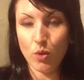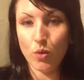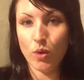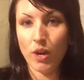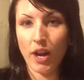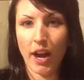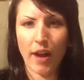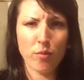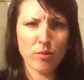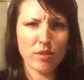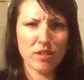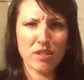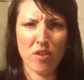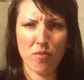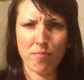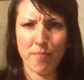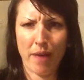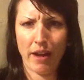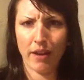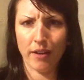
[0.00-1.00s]
And I was so
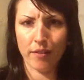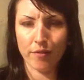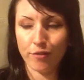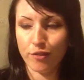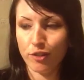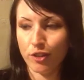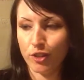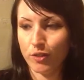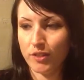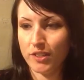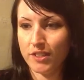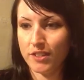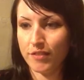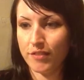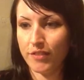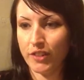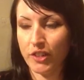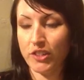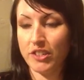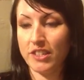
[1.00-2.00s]
mad at him for doing this at
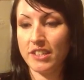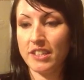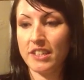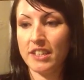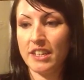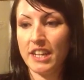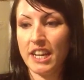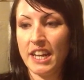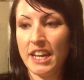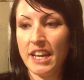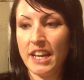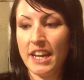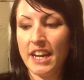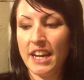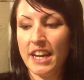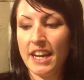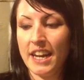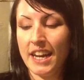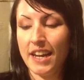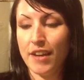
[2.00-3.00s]
first.
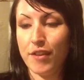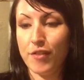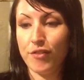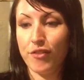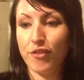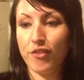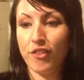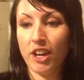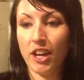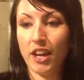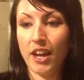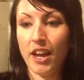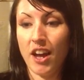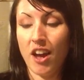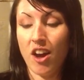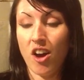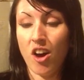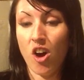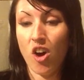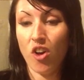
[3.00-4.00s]
If
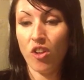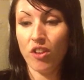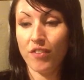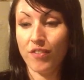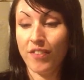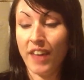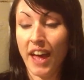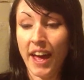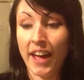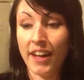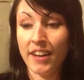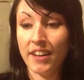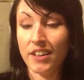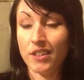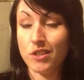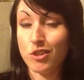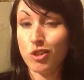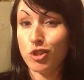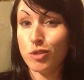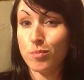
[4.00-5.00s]
all of that
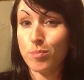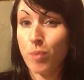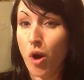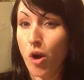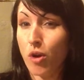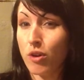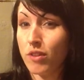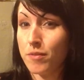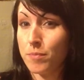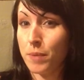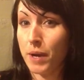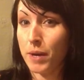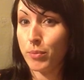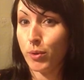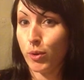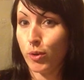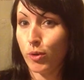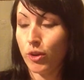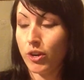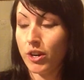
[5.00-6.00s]
is just part of the
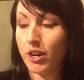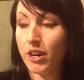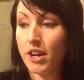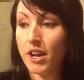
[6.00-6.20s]
bipolar.